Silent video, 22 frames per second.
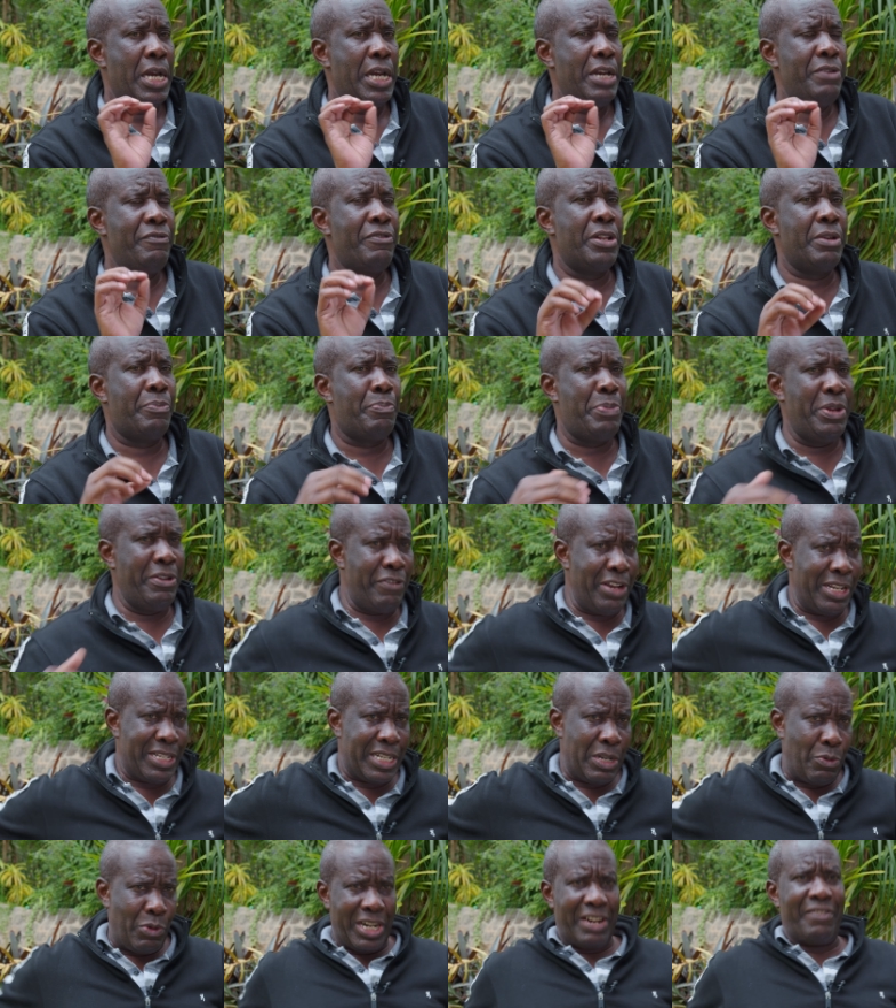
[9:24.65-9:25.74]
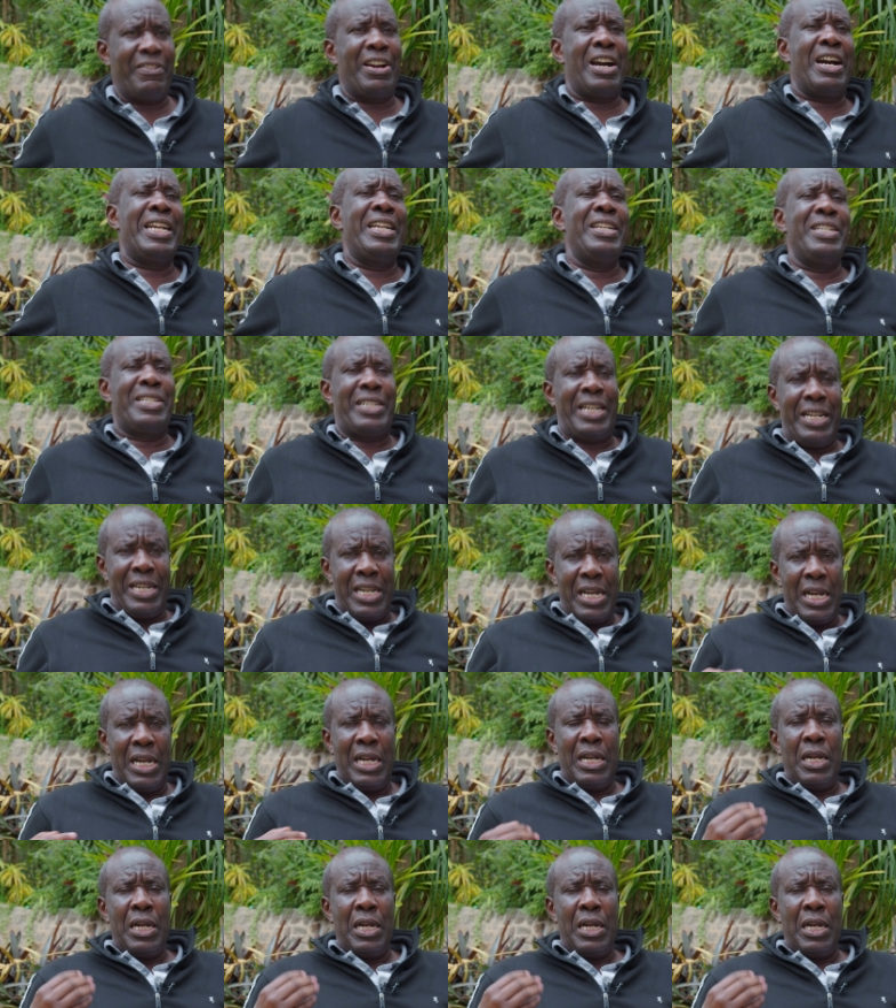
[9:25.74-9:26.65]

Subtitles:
even the previous day, whatever I had inside,